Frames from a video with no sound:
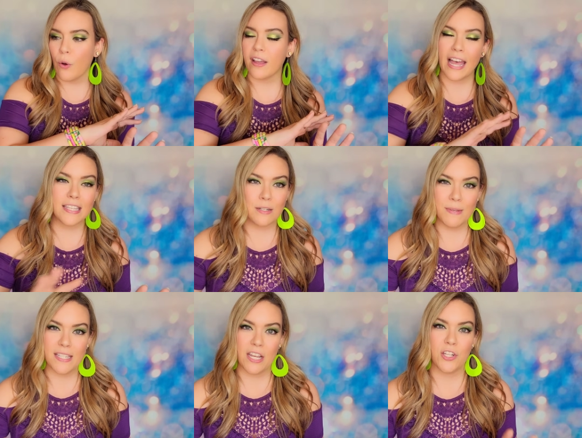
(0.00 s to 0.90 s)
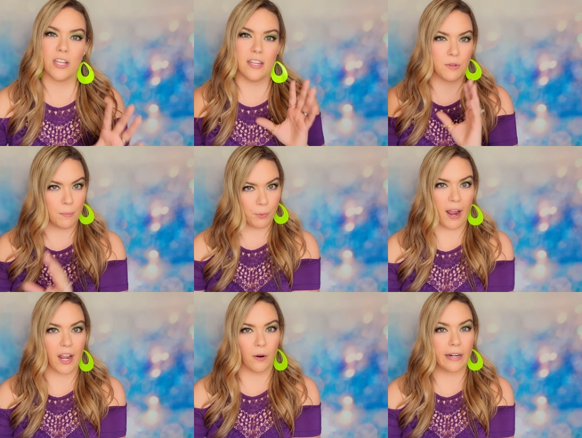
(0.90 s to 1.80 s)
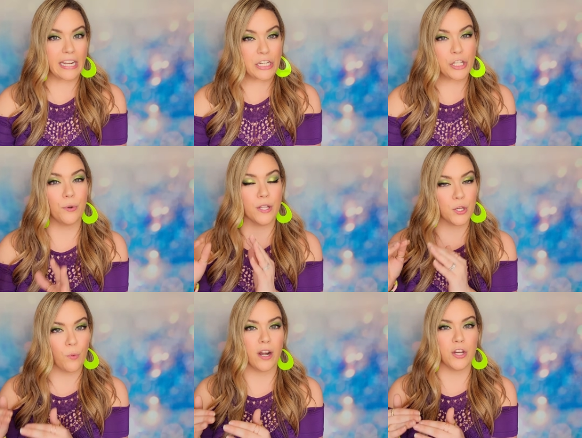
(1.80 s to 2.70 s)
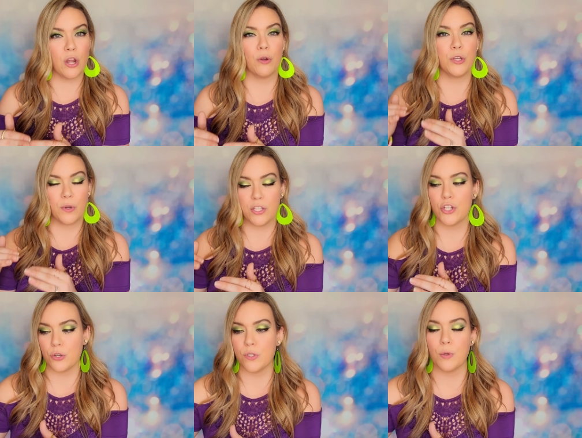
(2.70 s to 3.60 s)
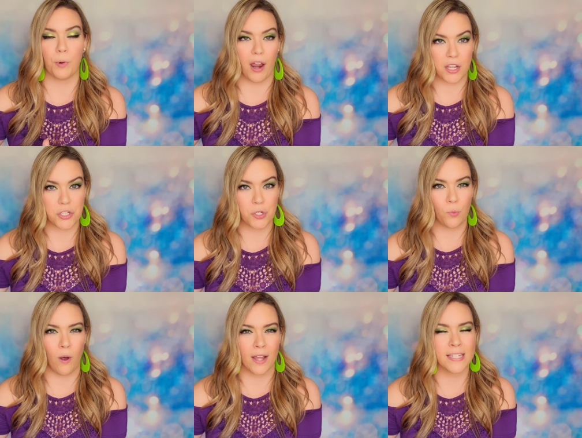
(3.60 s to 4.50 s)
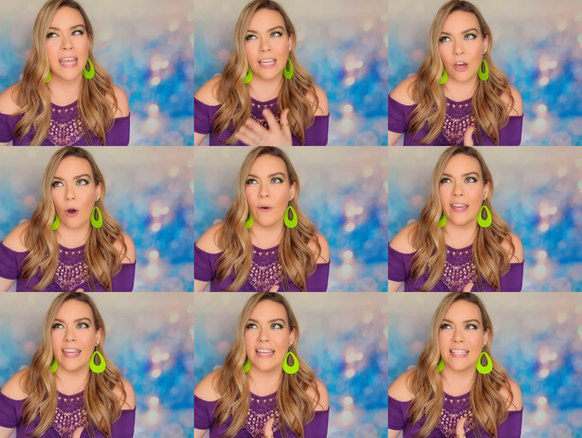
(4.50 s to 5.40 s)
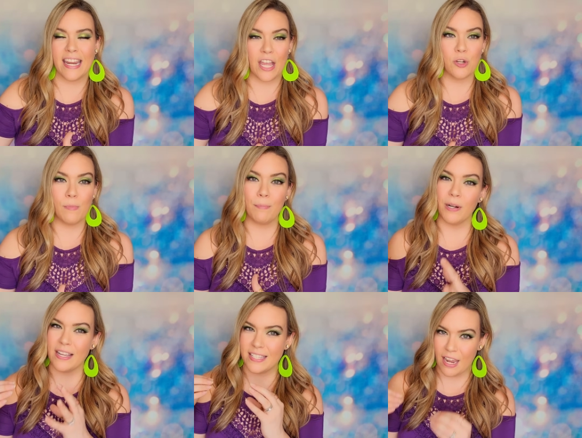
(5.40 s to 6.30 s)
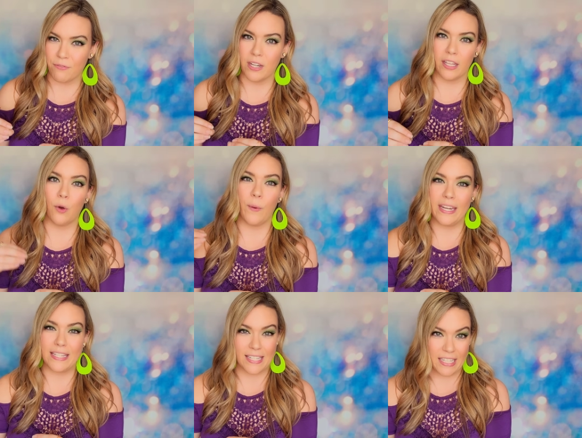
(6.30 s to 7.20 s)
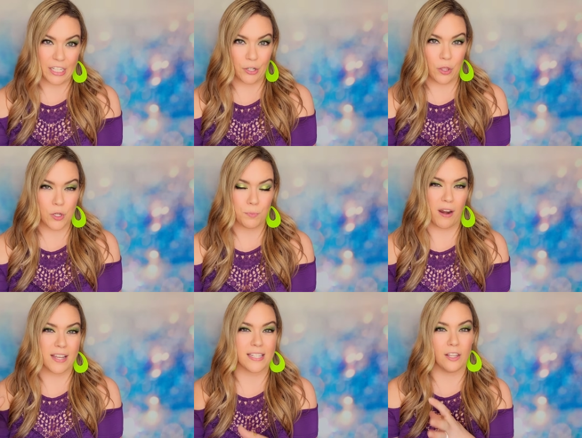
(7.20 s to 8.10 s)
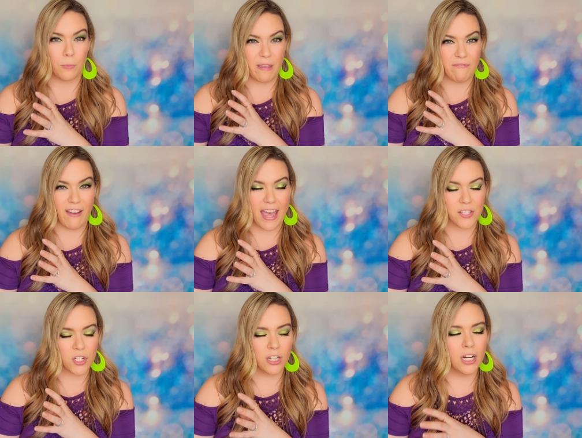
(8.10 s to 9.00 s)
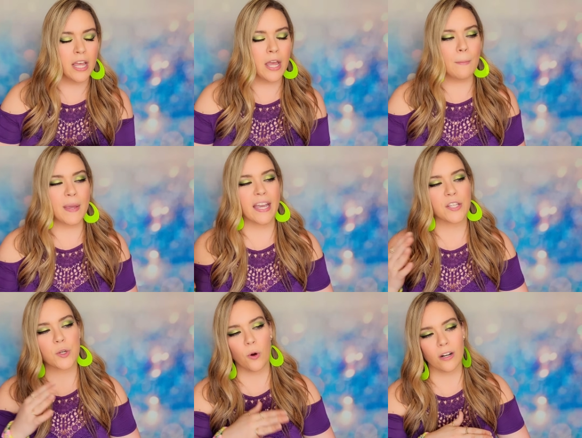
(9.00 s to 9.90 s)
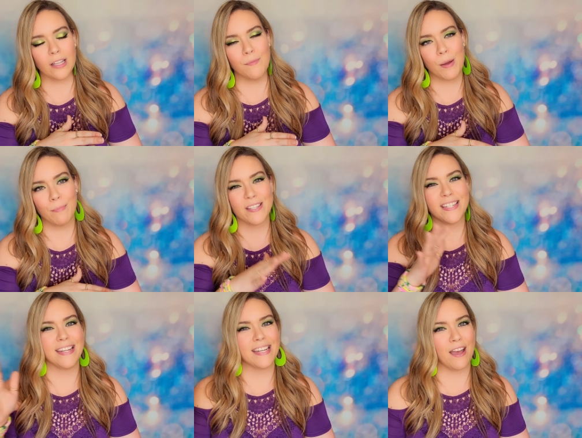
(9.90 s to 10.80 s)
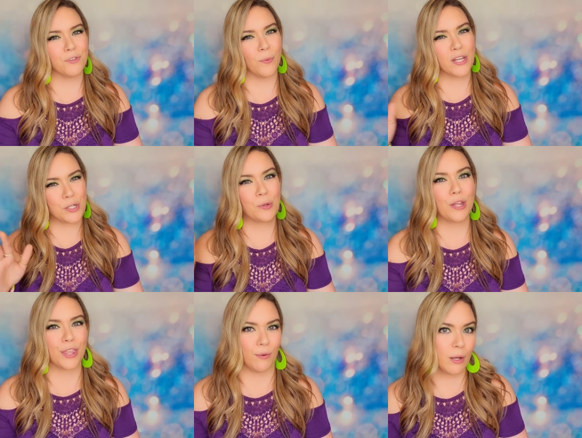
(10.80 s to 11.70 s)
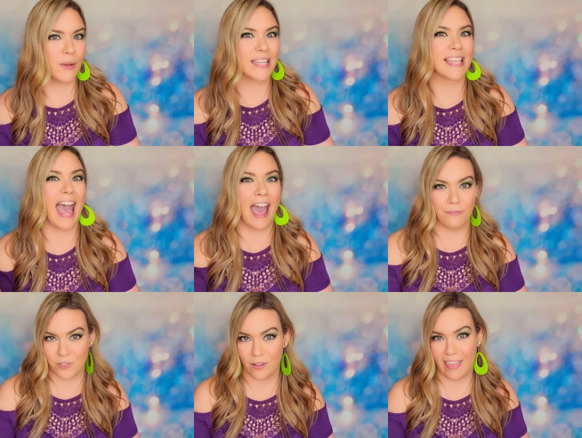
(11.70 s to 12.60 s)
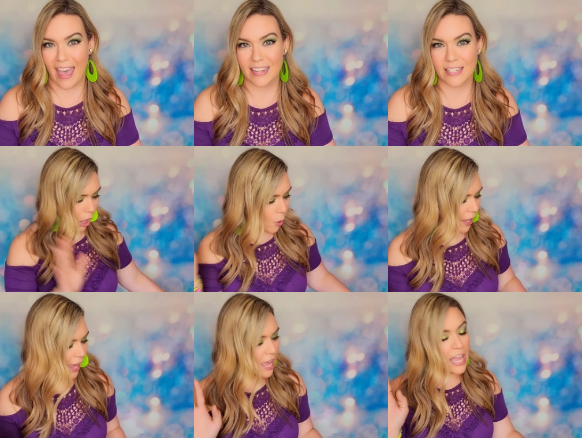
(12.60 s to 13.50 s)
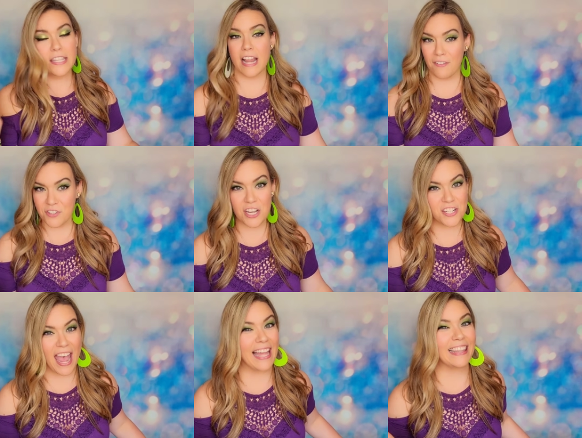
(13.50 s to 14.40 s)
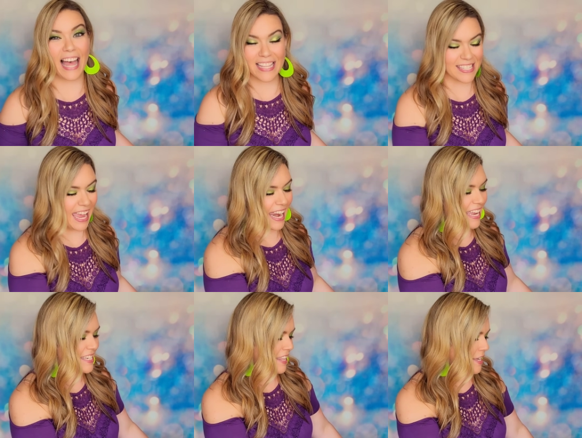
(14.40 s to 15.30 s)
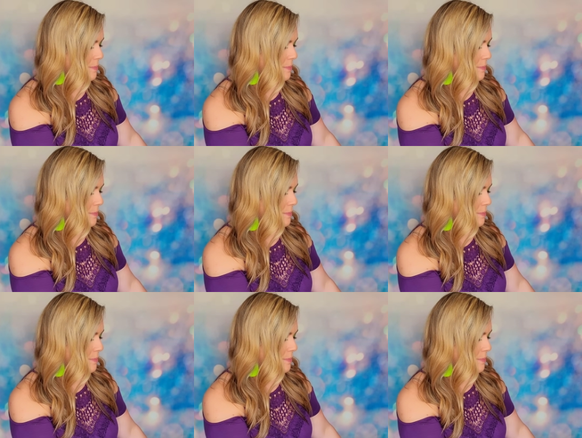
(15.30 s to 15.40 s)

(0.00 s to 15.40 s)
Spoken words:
customization is a priority to you and you want to know you can choose the products you want. Going in as an annual member is definitely a way to secure those products a little bit faster because quarterly members tend to have to wait 2 to 3 weeks after that. Okay, enough chit chat. Let's get into this